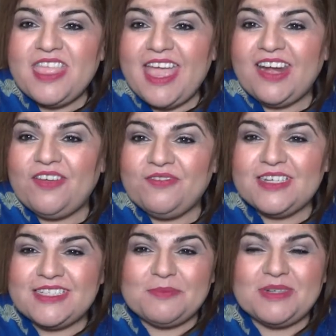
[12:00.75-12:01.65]
then I
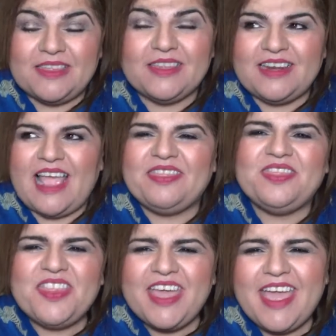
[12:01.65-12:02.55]
finished up another,
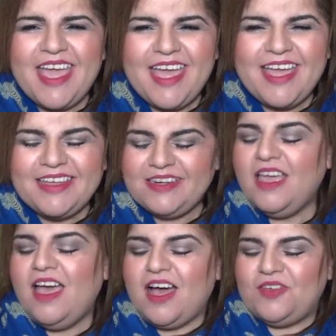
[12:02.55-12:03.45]
nail
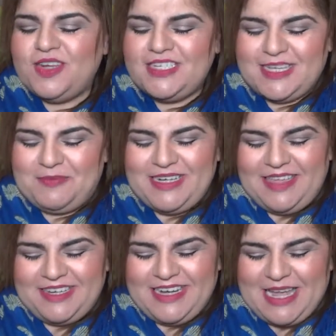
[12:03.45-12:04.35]

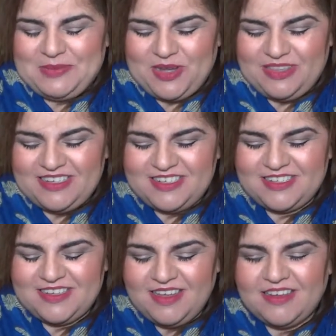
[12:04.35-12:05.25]

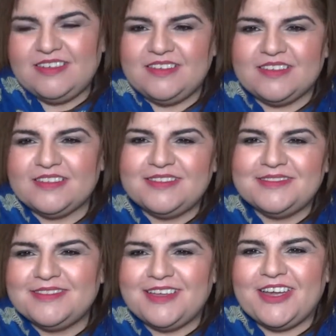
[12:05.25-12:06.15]
polish. No,
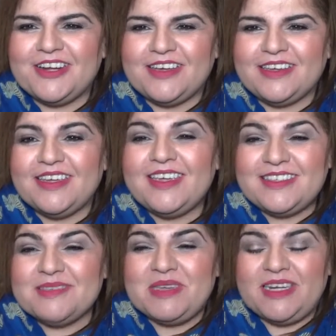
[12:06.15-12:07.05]
I know,
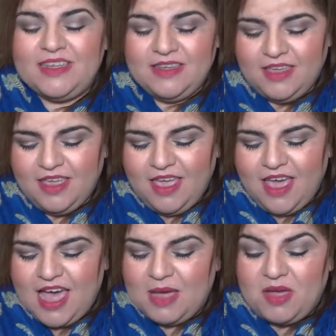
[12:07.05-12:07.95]
it's a mini.
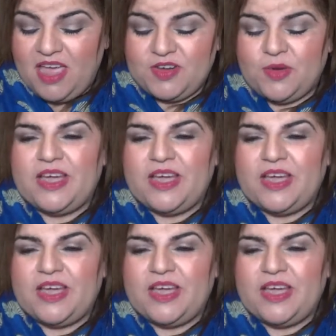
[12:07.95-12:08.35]
I have no